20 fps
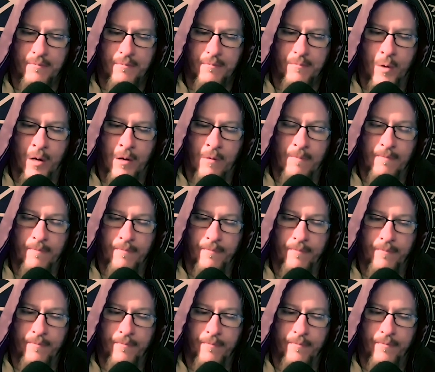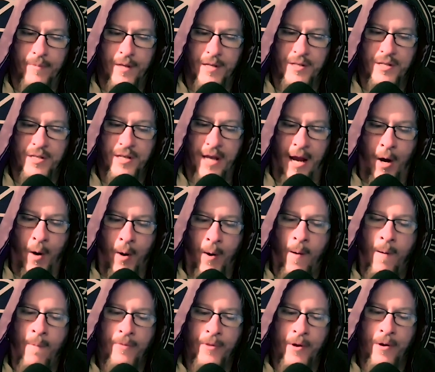well, this is airing
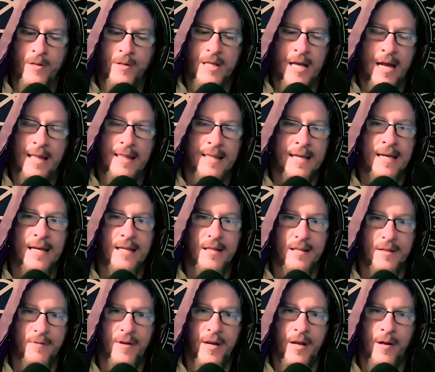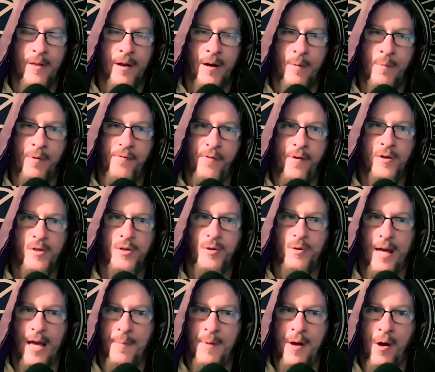on Thursday, and I think the video that I'm referring to
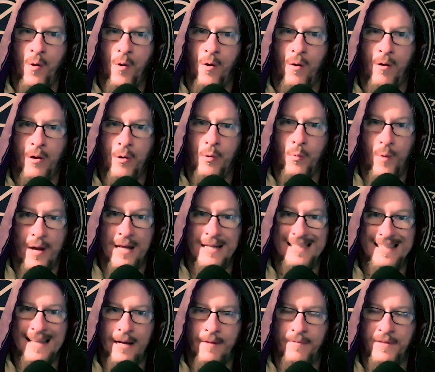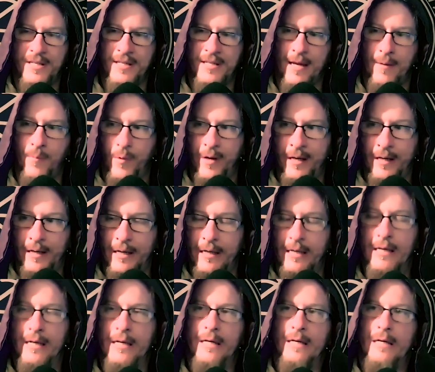came out on Wednesday of the same week,
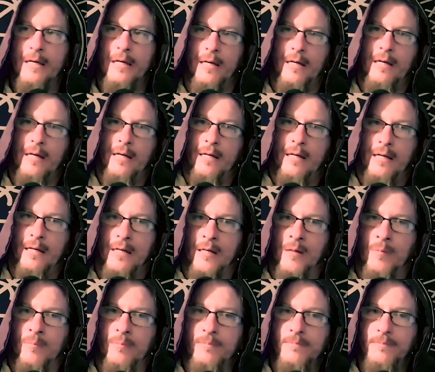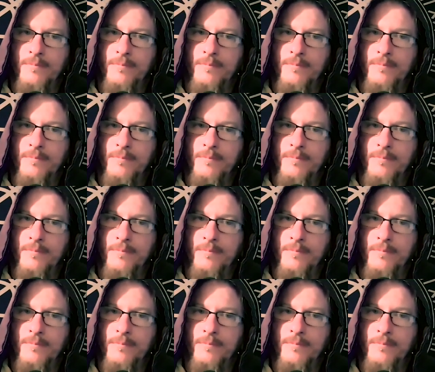um,